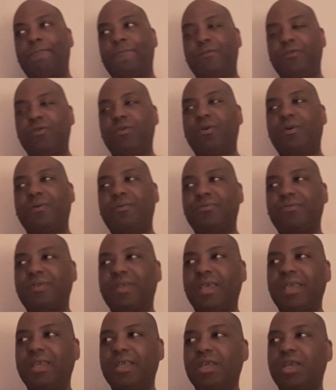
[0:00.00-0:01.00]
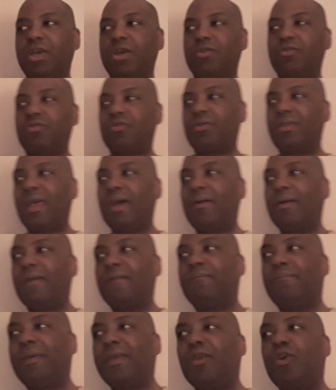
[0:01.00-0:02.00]
You know what I'm saying? So now,
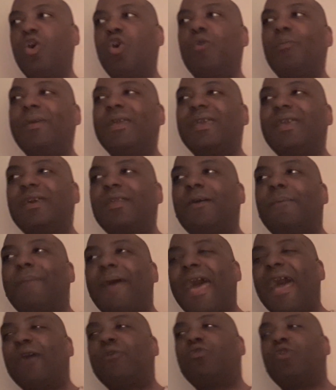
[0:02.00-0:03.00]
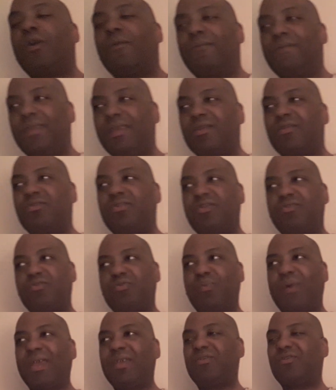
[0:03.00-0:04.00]
if Big Homie get up out of this
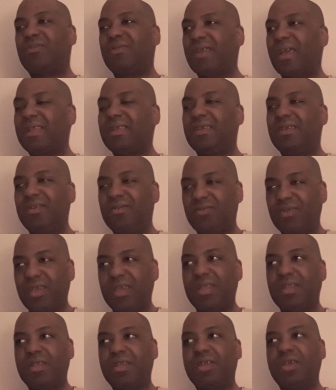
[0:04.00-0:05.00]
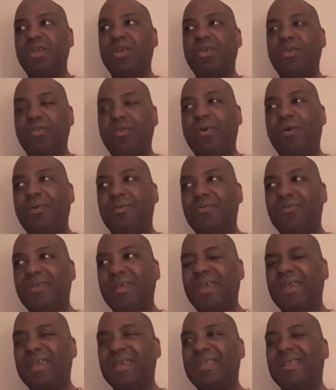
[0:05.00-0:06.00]
situation that he's in, you know what I'm
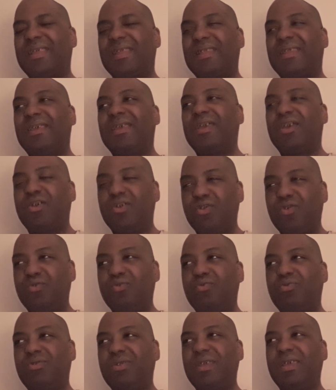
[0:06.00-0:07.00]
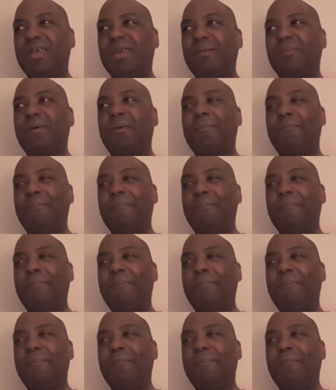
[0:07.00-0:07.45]
saying, and you see him